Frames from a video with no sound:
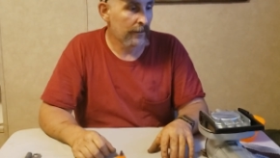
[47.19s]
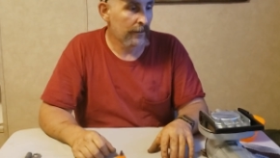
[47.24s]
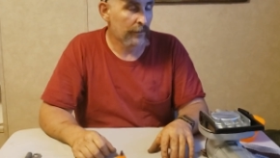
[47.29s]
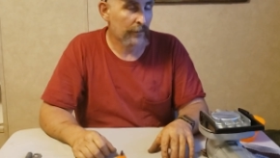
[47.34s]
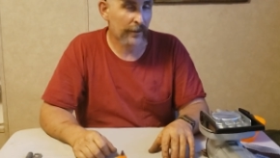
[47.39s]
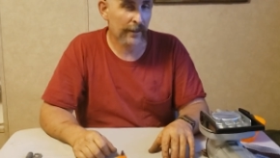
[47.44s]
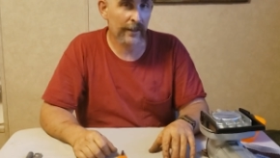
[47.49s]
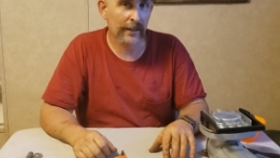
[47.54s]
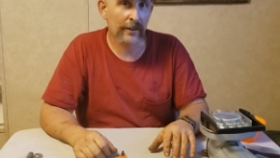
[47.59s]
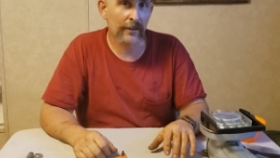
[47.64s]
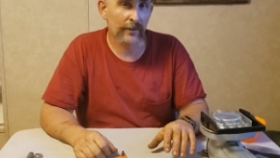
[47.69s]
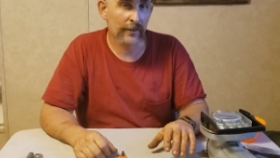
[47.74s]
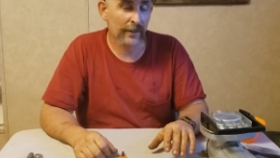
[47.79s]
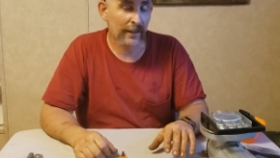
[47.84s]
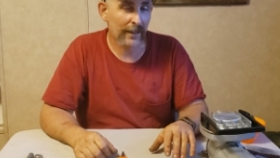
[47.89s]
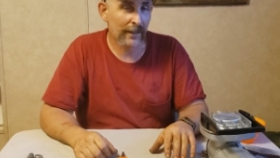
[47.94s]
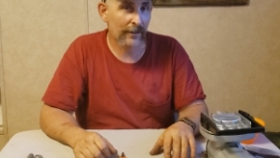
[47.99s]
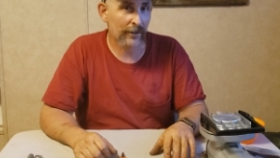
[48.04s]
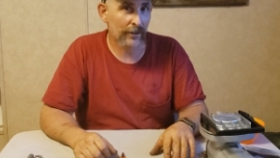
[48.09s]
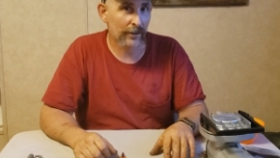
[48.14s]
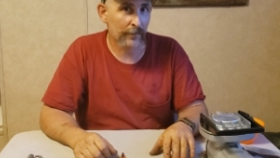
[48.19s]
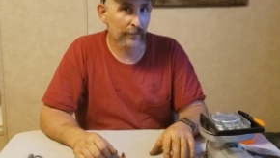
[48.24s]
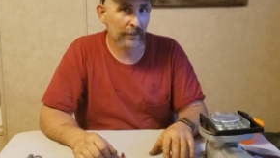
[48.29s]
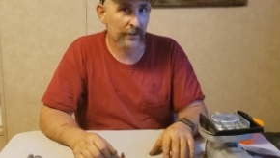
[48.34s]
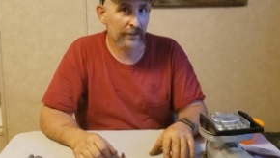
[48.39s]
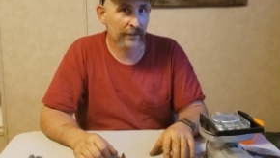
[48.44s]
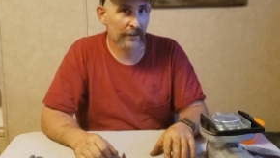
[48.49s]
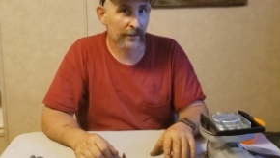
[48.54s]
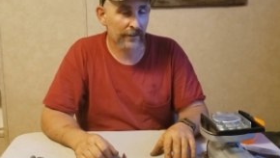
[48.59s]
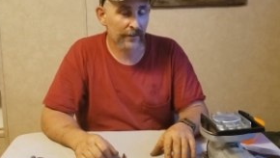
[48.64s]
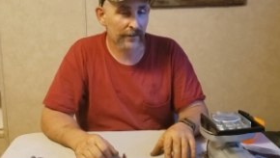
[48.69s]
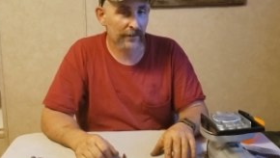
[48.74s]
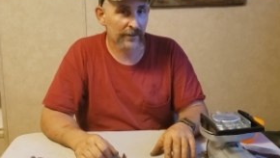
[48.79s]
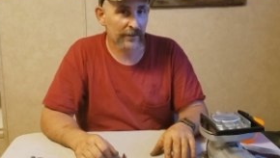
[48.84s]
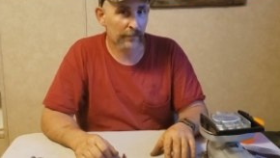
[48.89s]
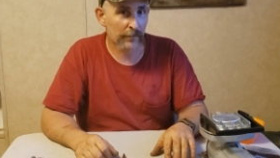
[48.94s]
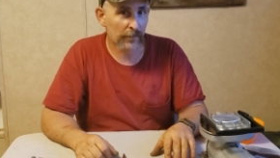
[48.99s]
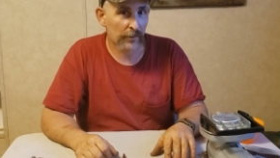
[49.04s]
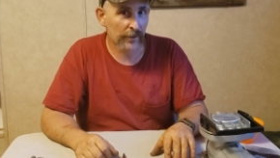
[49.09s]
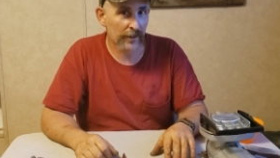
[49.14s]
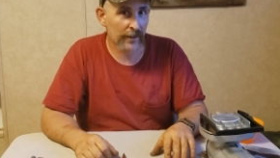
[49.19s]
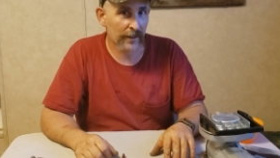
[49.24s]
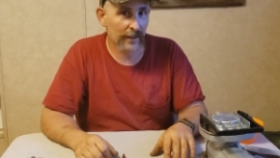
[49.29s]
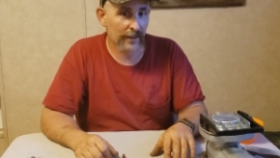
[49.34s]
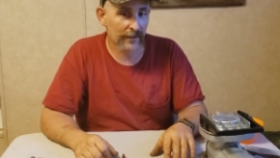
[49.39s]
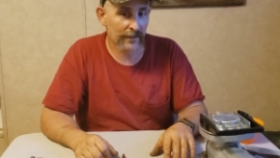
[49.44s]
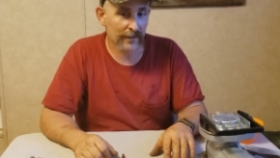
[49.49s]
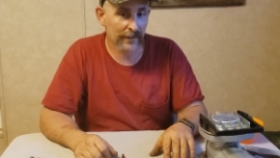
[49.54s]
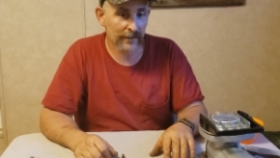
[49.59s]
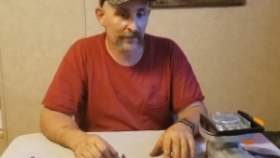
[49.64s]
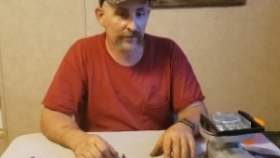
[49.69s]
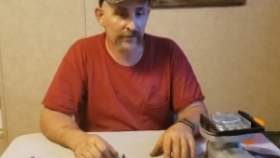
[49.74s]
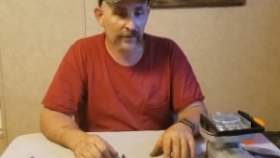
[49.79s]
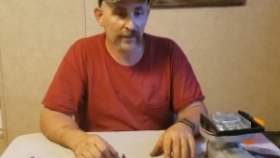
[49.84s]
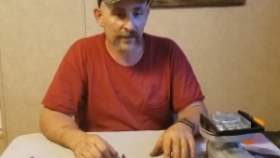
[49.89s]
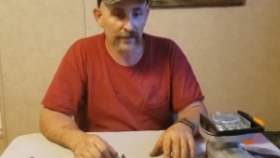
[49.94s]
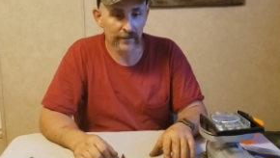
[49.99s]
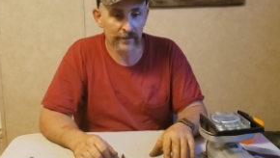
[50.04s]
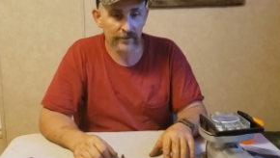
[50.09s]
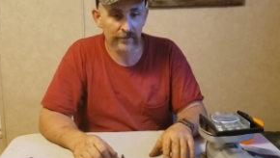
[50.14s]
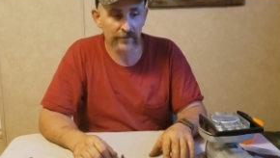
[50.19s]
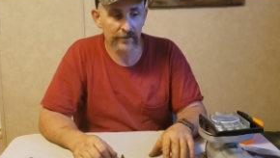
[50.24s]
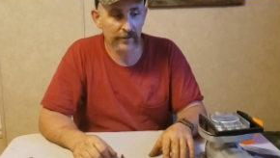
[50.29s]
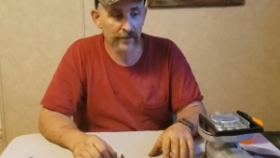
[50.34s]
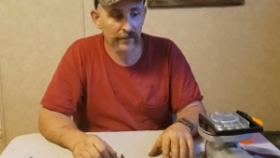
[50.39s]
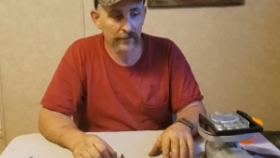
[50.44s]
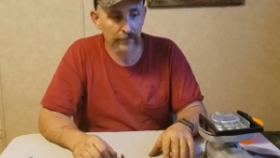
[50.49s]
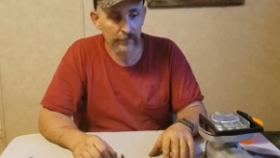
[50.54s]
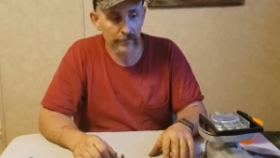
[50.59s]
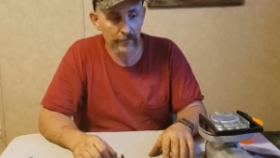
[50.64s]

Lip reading: We need to clean all the material and debris out of the inside of this thing.